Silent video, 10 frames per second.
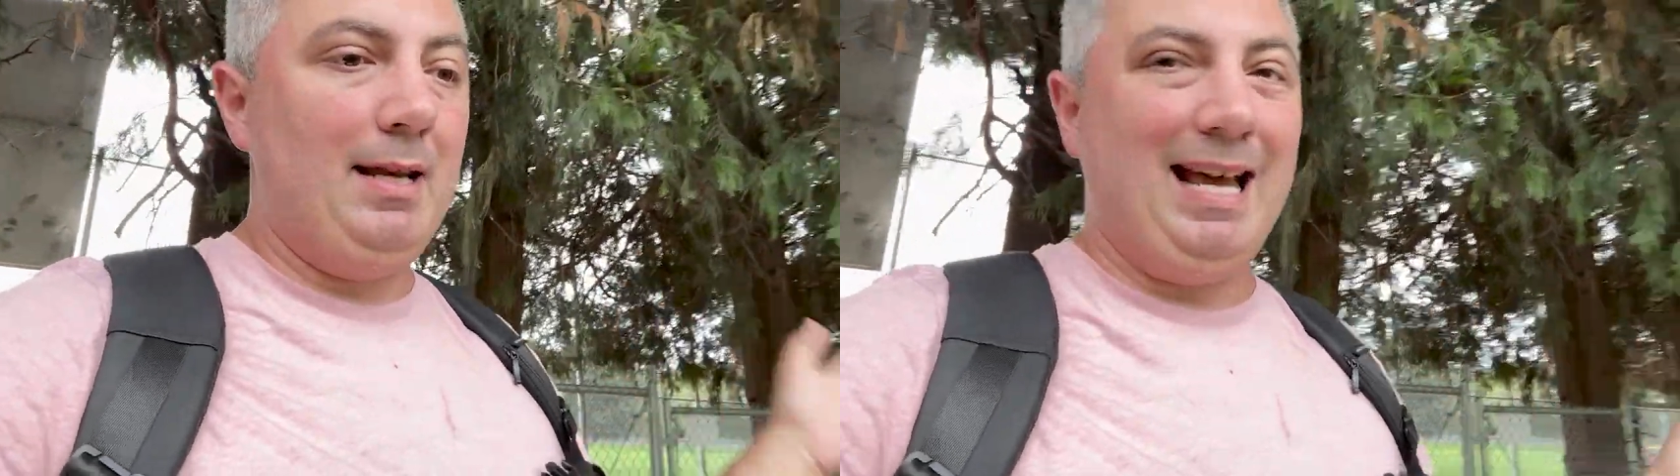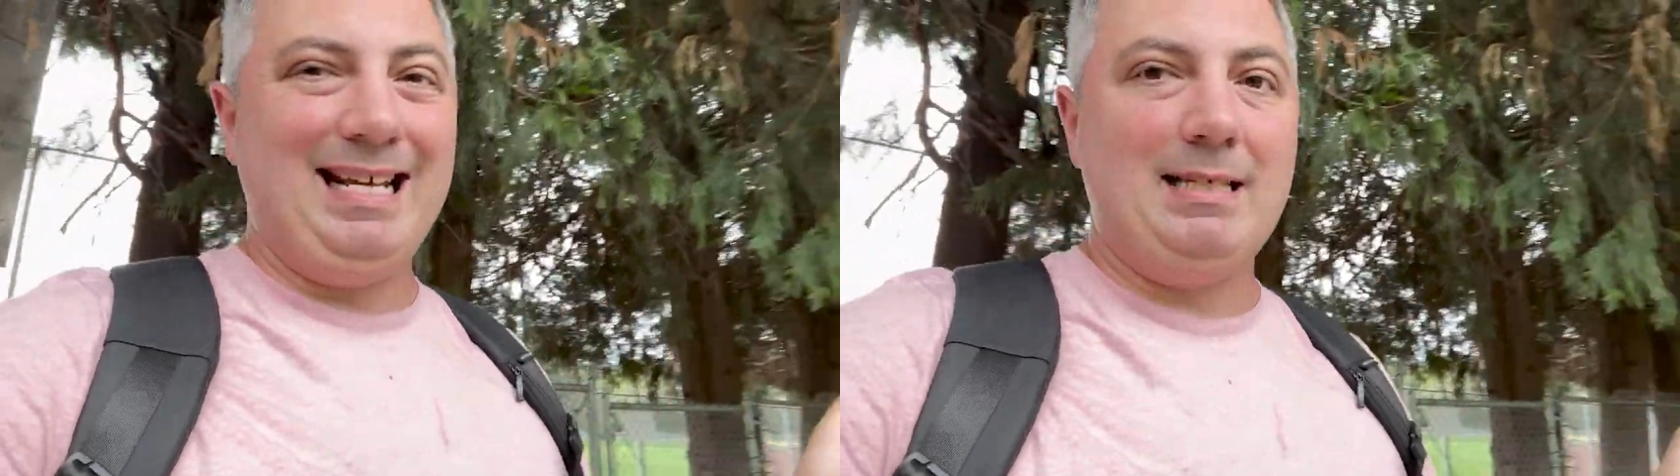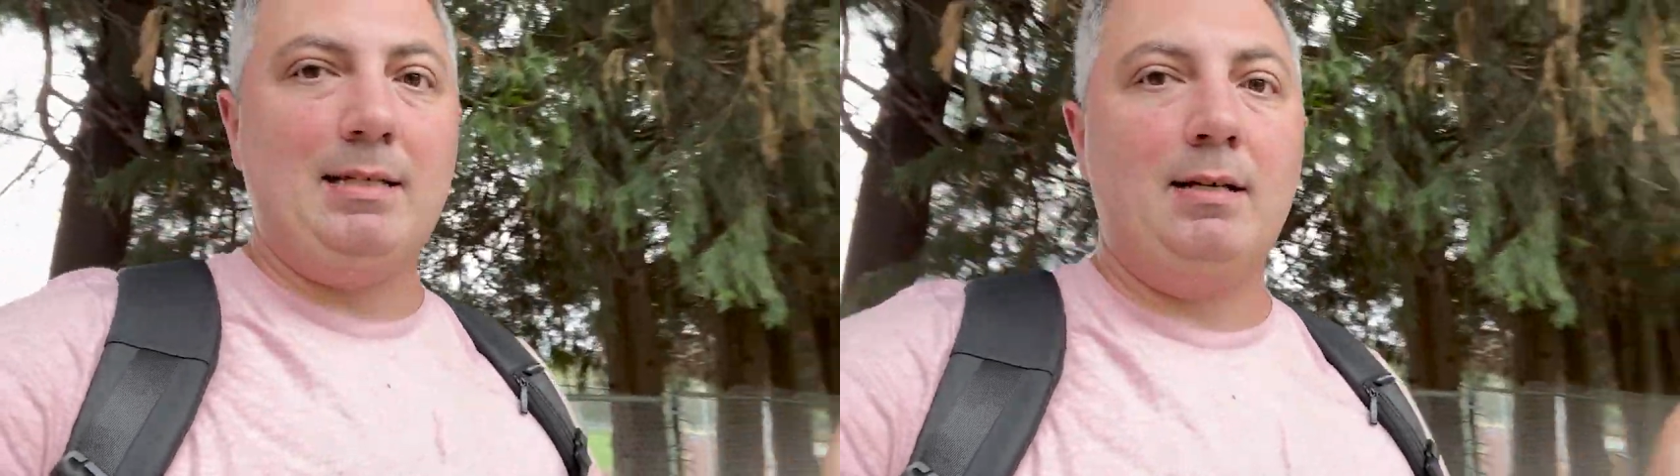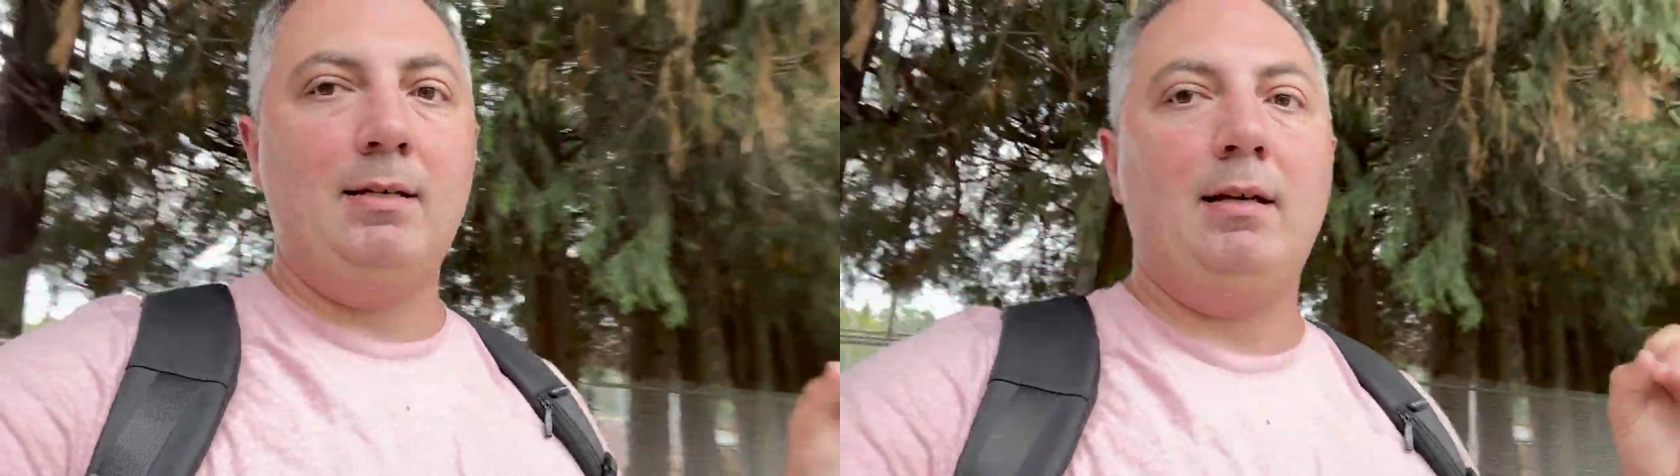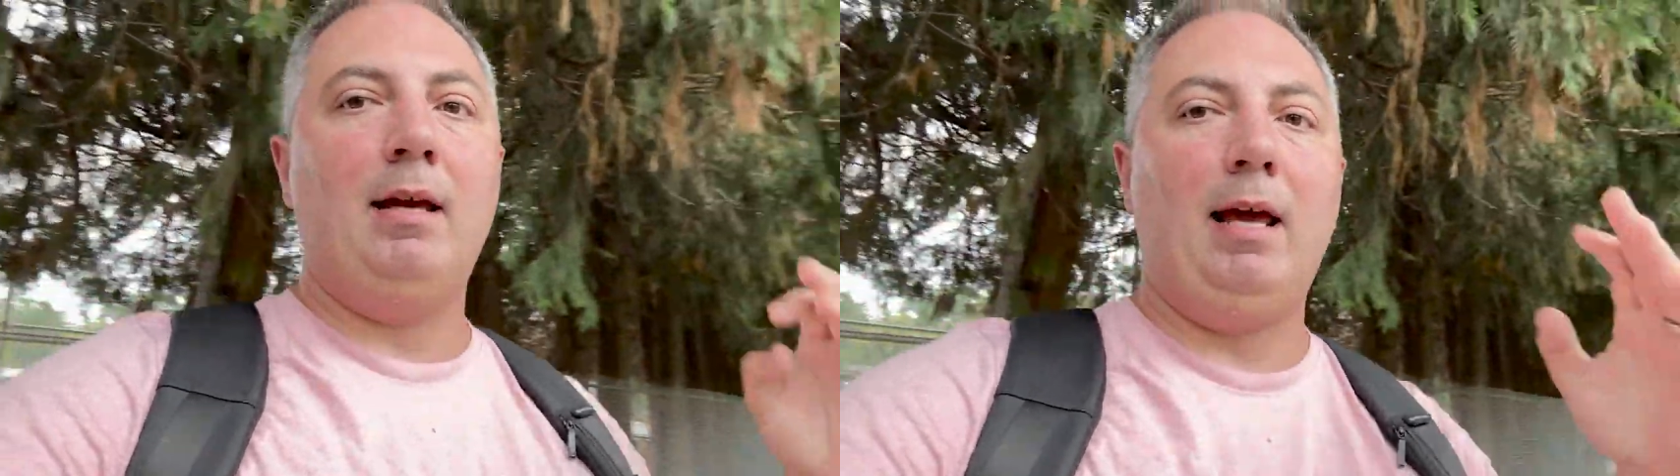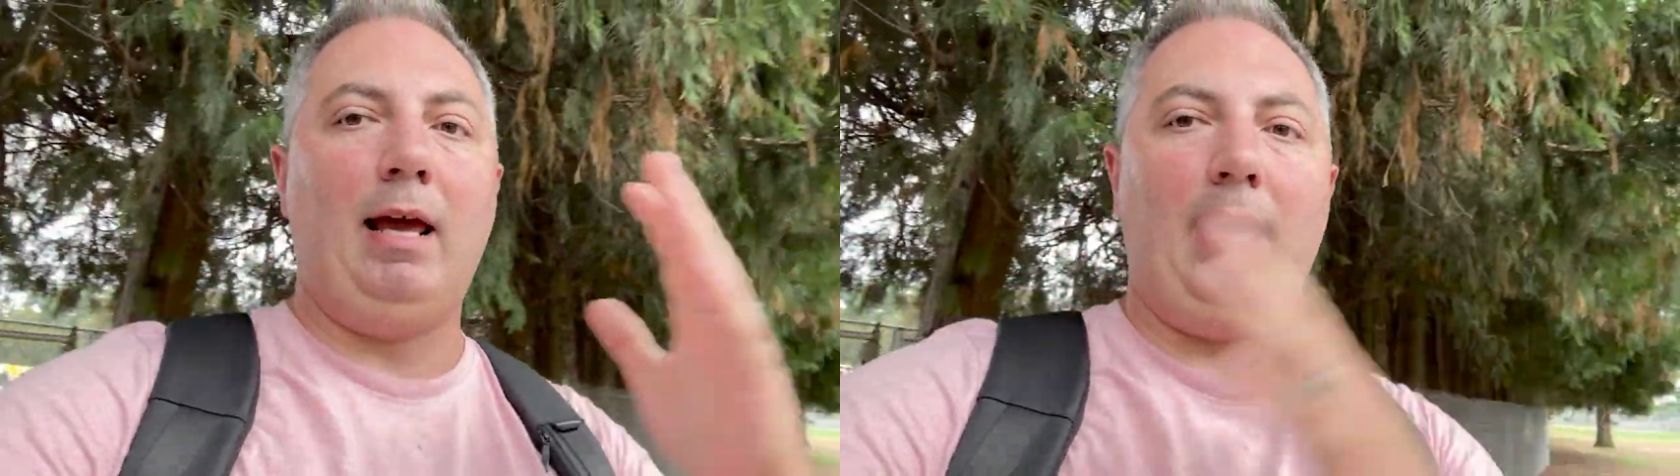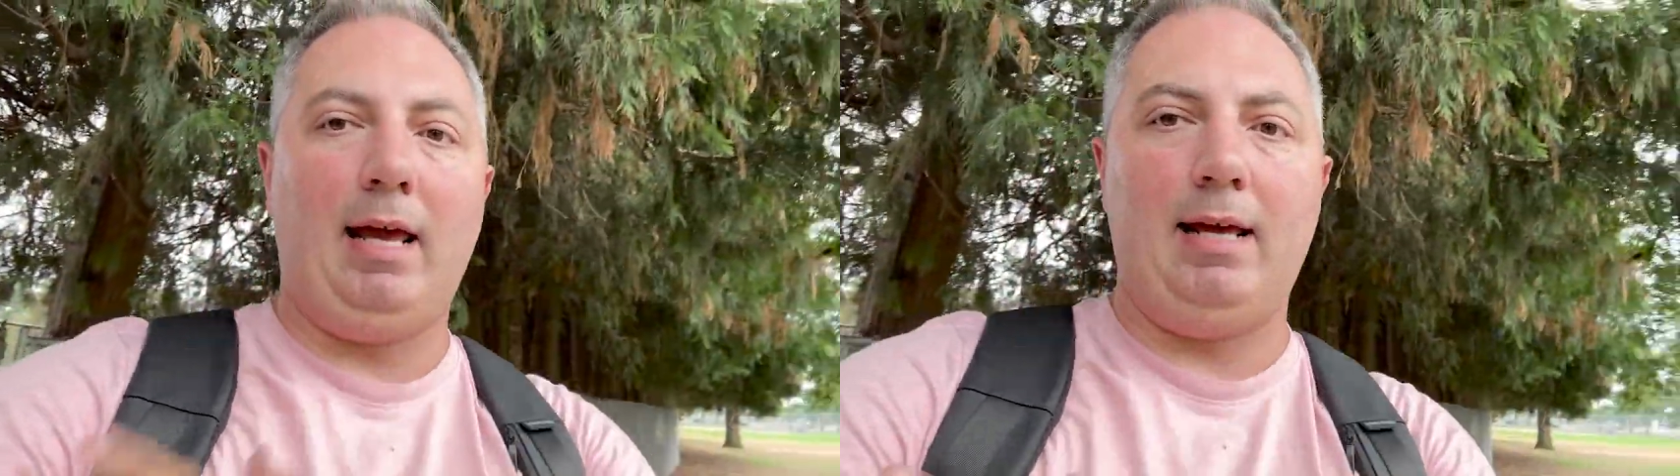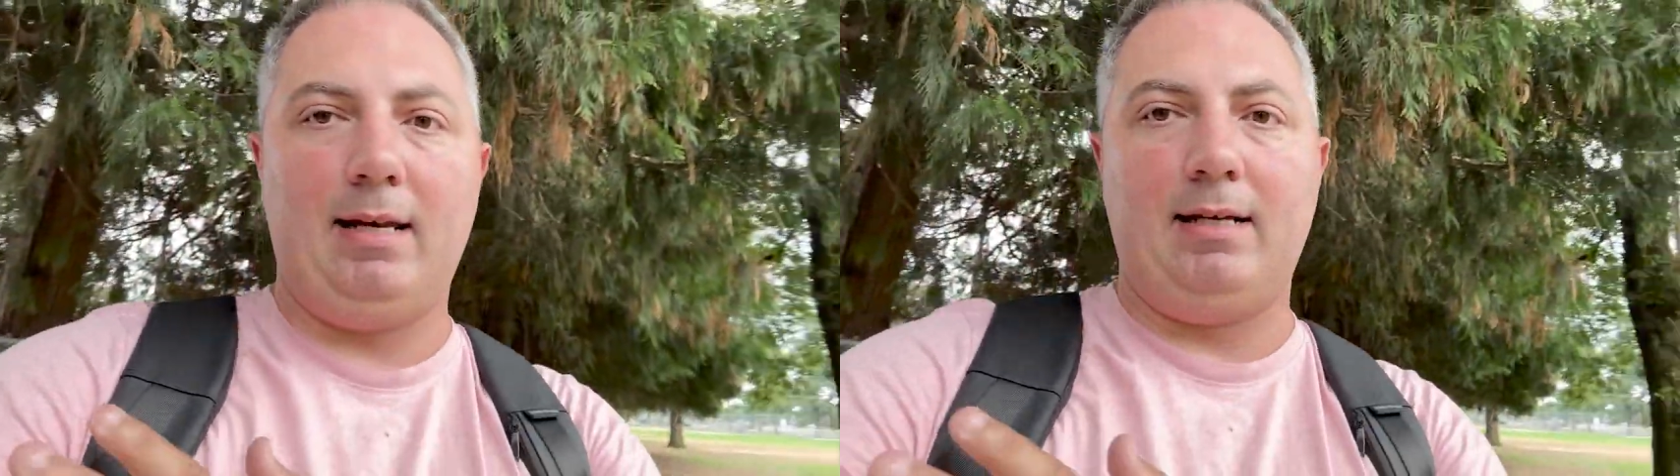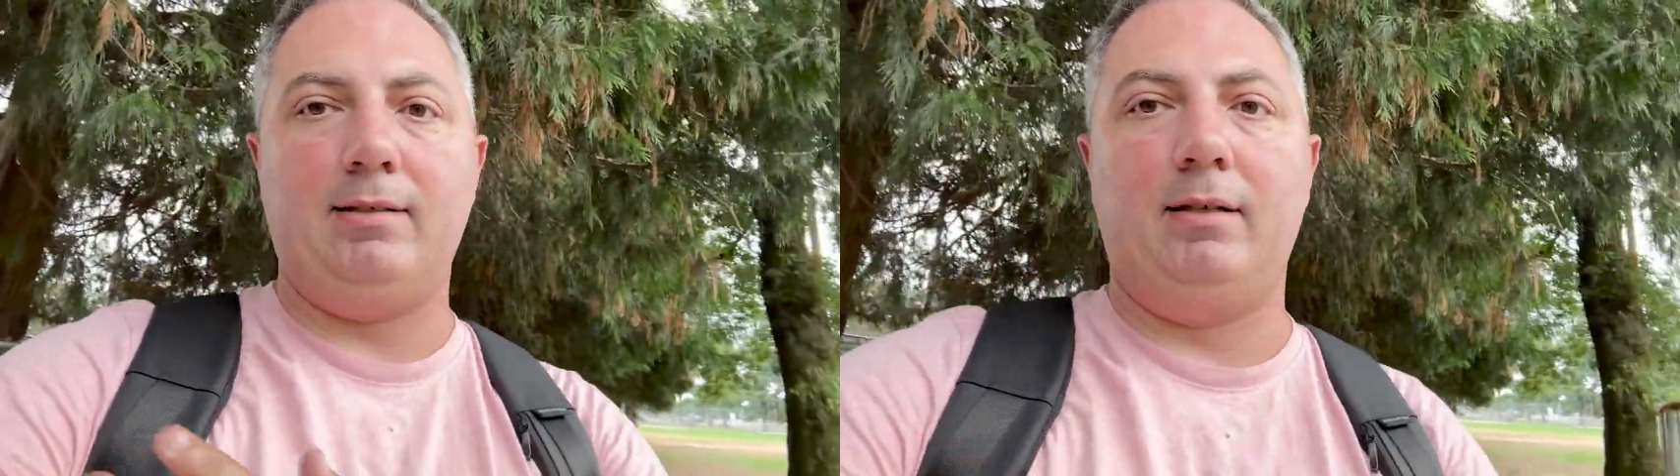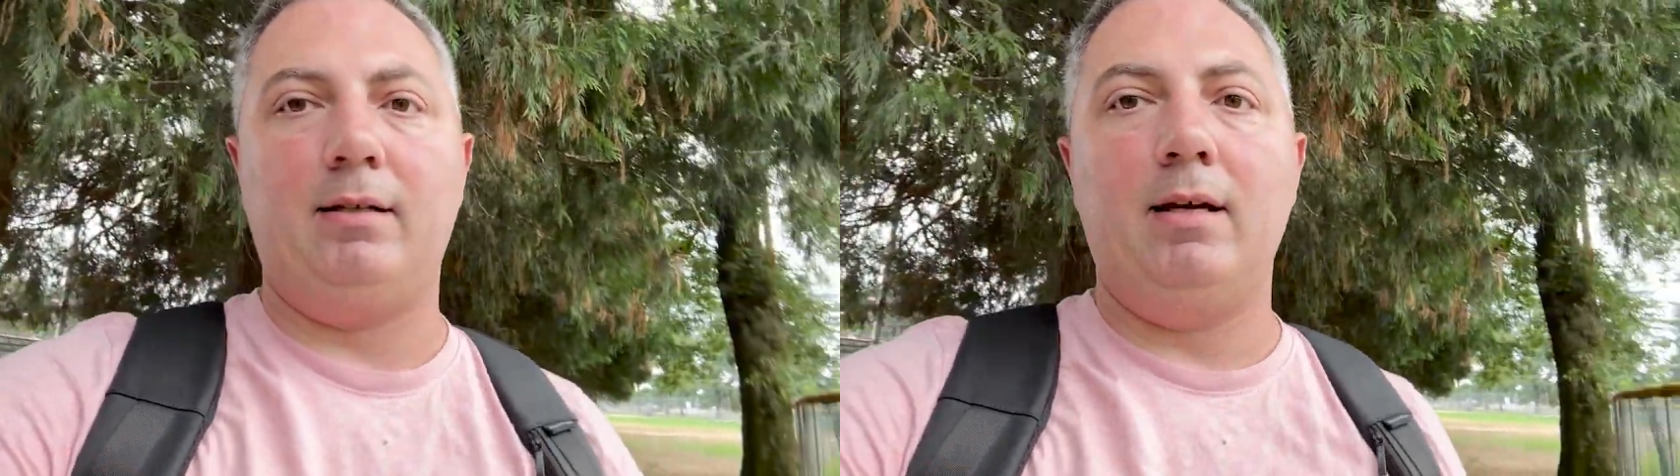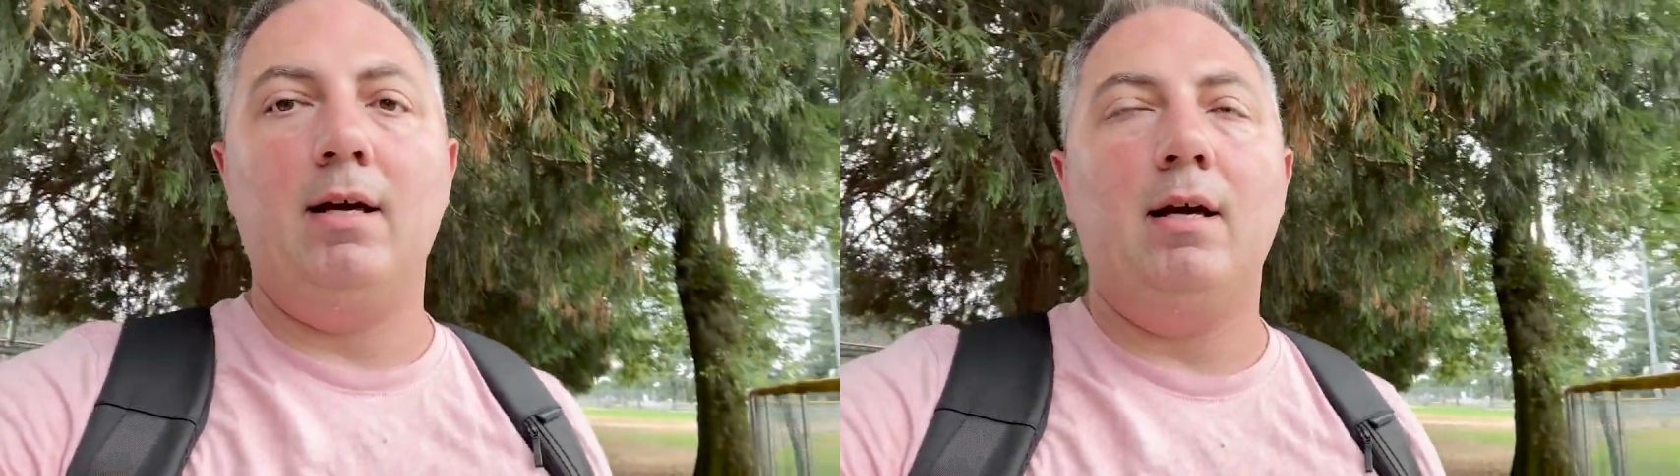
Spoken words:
nice and excellent.